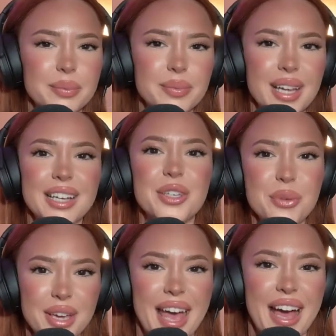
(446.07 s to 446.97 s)
you
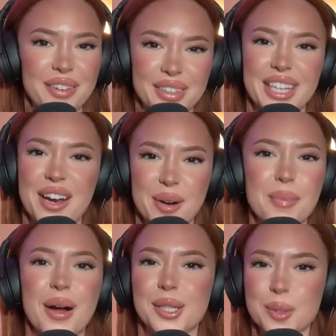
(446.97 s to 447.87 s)
can with the
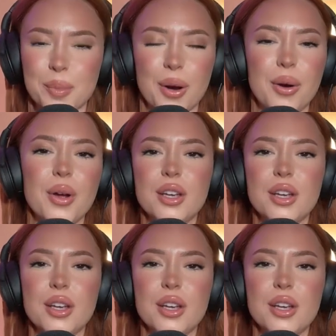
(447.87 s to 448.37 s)
AirPods Pro.